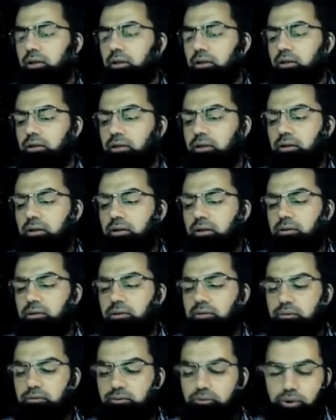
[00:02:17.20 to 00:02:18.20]
Uh,
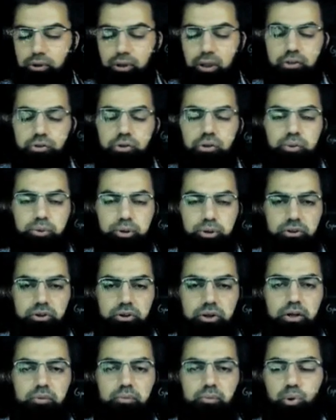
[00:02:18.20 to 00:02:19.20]
we'll actually be
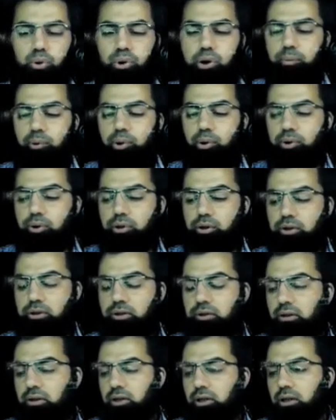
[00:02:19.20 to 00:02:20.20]
studying more about
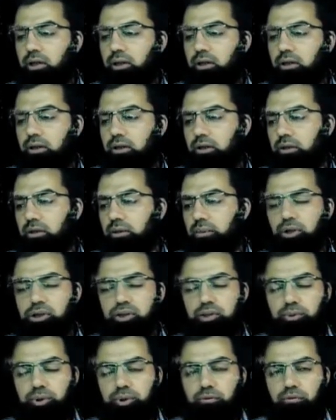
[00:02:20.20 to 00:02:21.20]
this in the
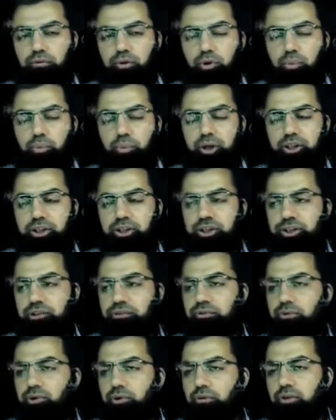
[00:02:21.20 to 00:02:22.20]
principle of
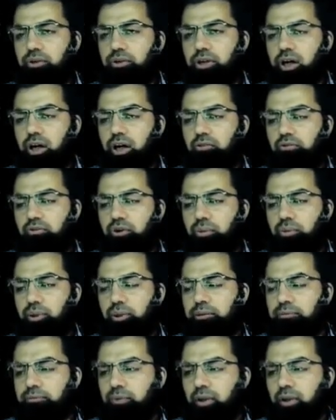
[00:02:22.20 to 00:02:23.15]
operation of the transformer.